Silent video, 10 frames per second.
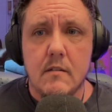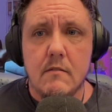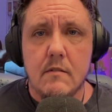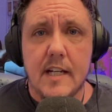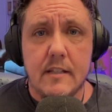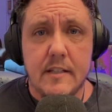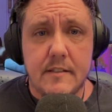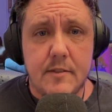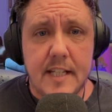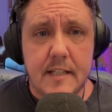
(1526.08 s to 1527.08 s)
I like to
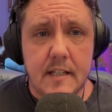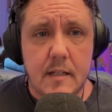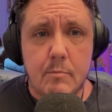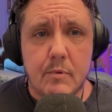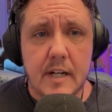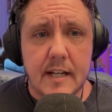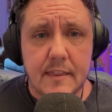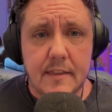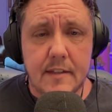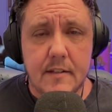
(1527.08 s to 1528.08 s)
take a
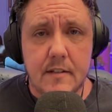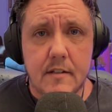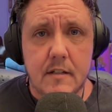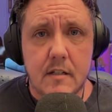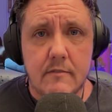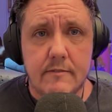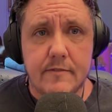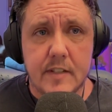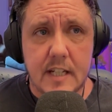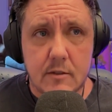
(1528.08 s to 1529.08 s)
breath
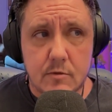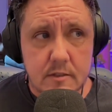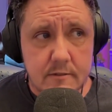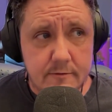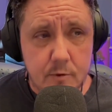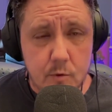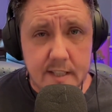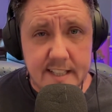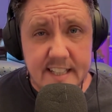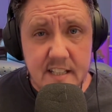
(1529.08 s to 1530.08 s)
of count of 4
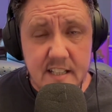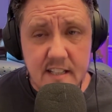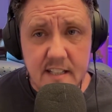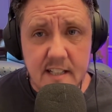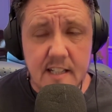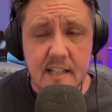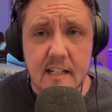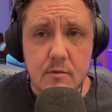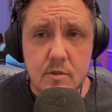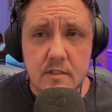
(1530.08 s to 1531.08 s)
in and a
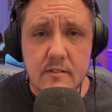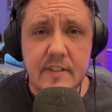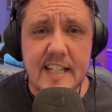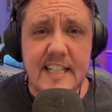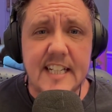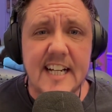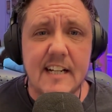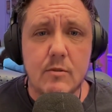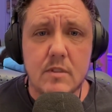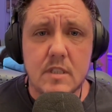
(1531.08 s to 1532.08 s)
count of 8
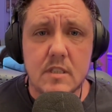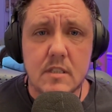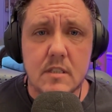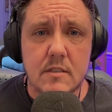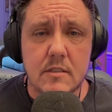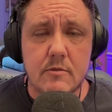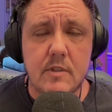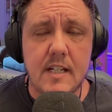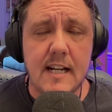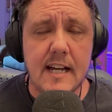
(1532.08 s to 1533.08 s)
out to
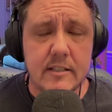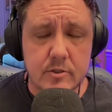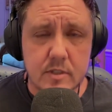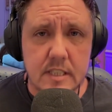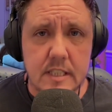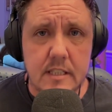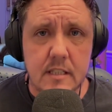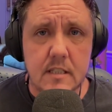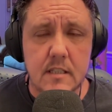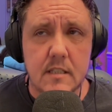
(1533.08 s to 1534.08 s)
naturally
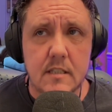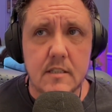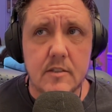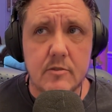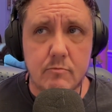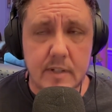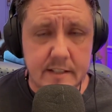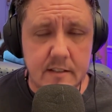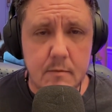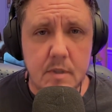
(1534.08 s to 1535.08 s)

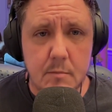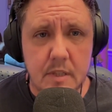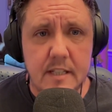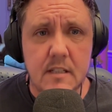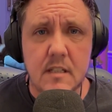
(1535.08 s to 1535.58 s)
regulate my brain.